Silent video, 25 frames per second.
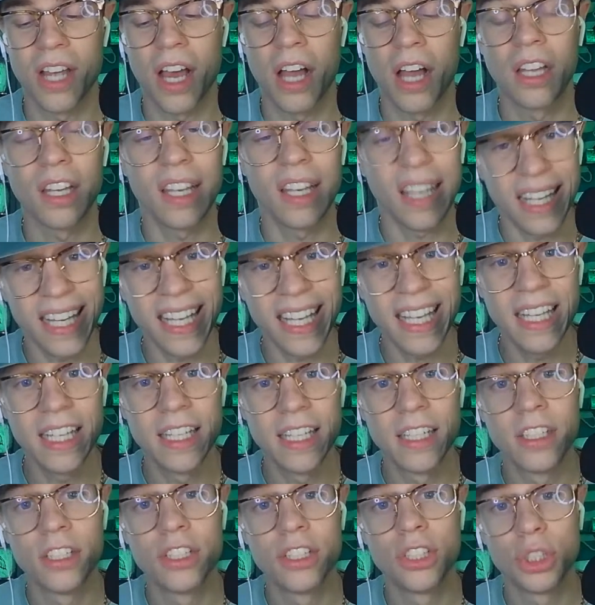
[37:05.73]
elite
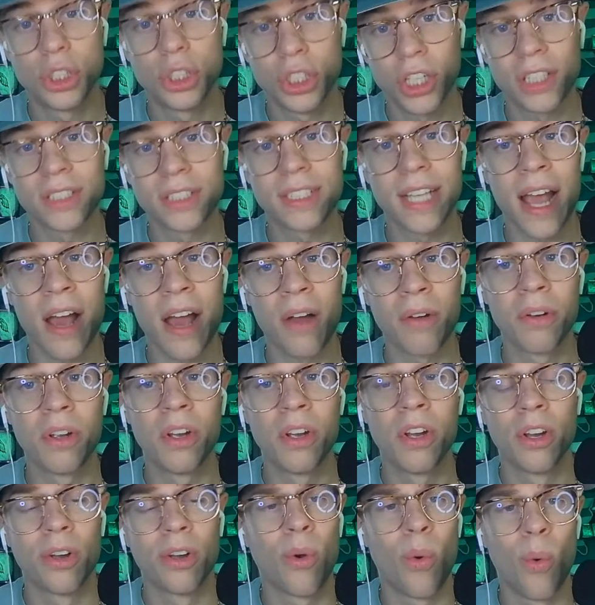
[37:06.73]
shutdown
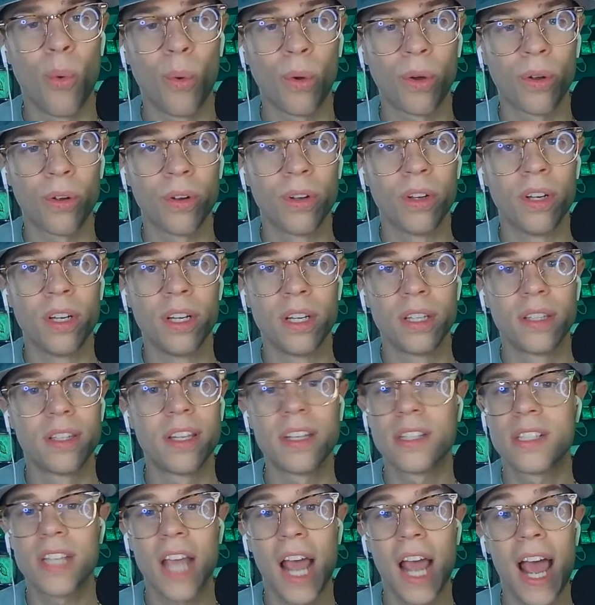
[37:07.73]
corner.
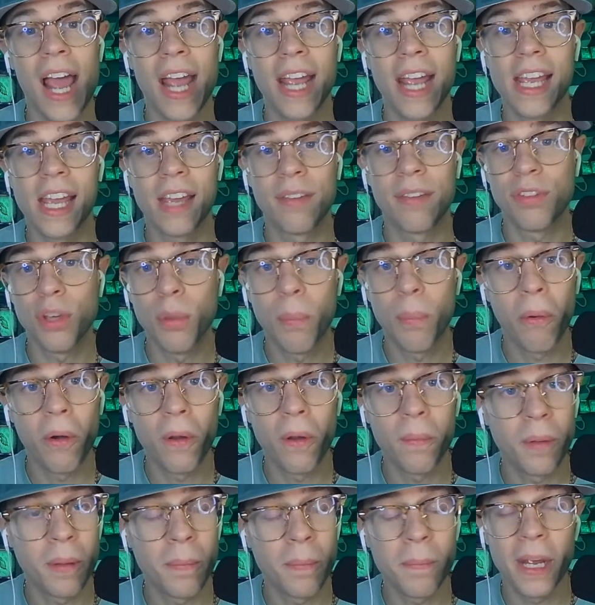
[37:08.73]
This guy, if you put
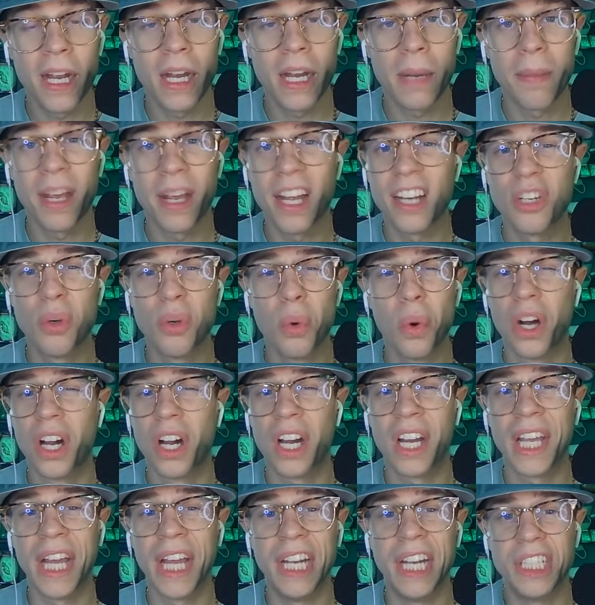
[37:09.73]
him in man-to-man, you were
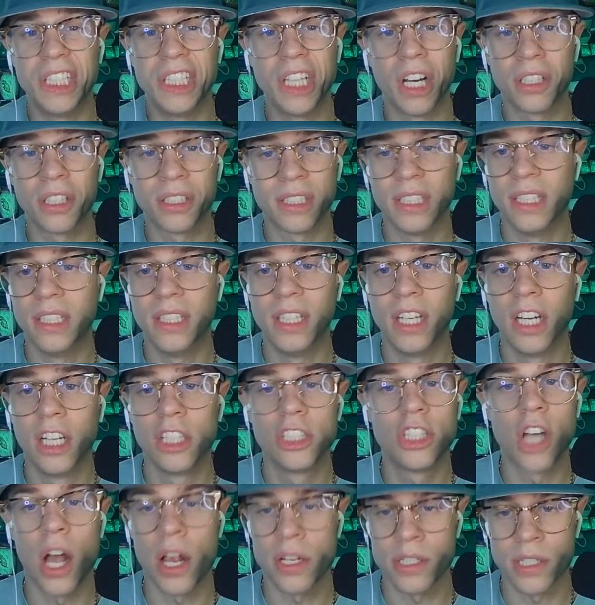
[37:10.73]
going to get dusted
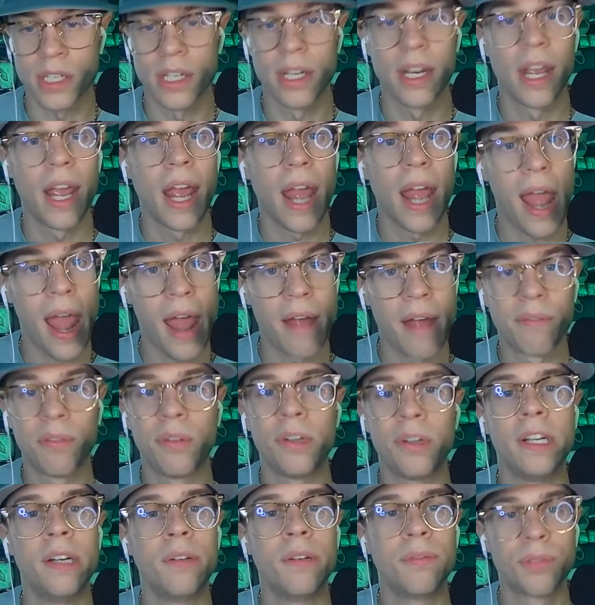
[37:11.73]

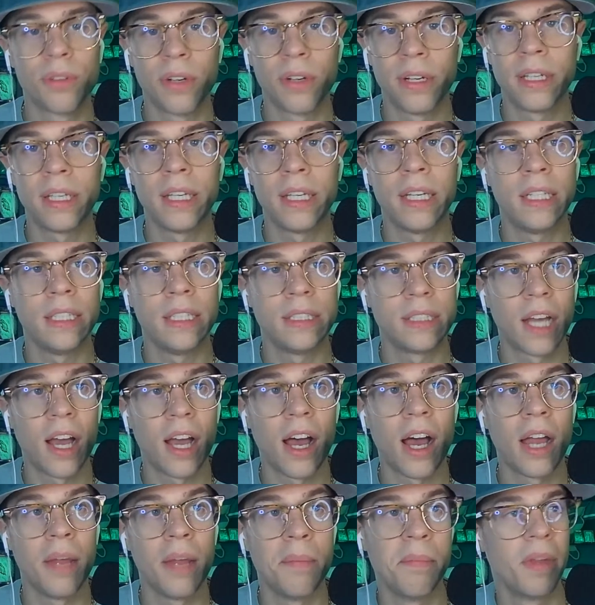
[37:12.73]
every freaking
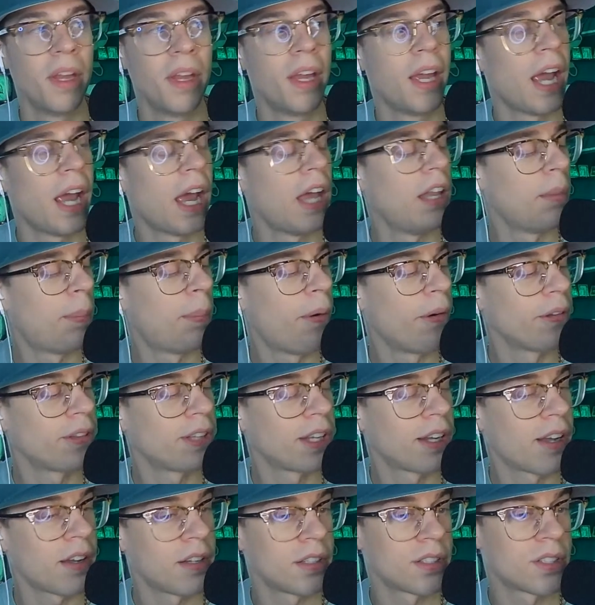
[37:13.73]
time. And the part
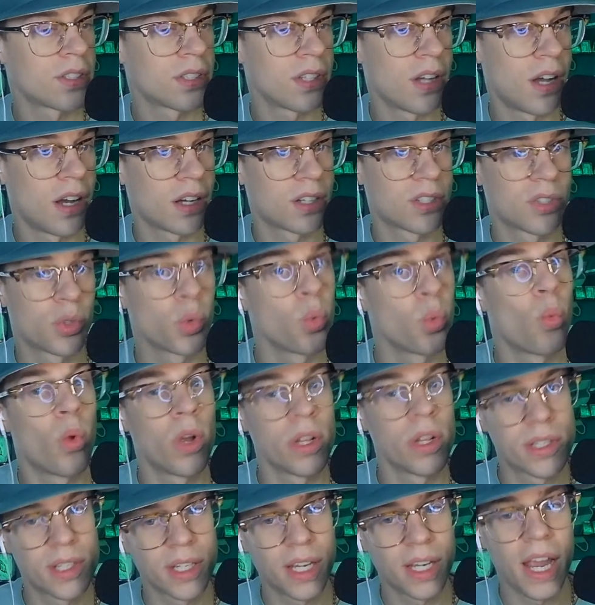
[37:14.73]
that kind of sucks,
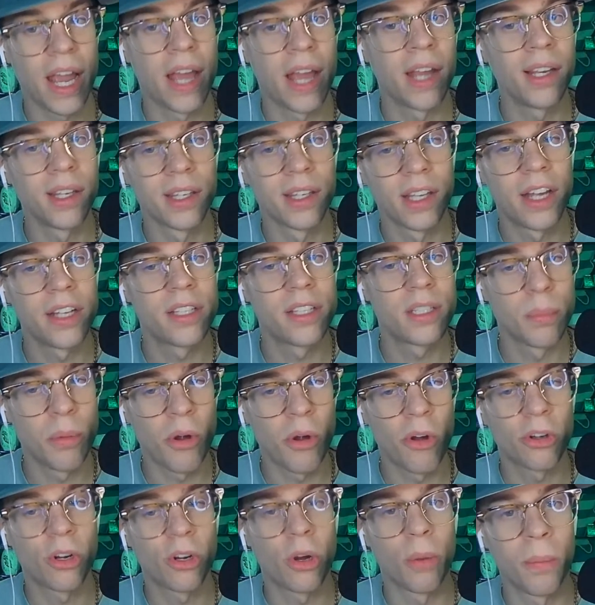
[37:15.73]
once again, like
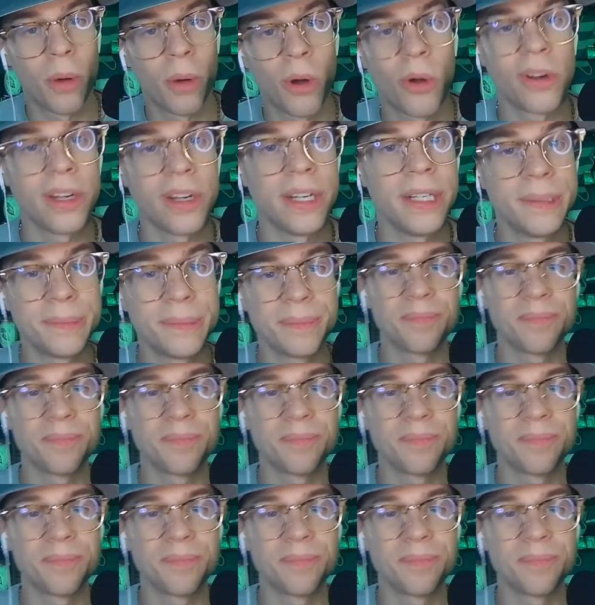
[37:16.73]
DeMarco Murray,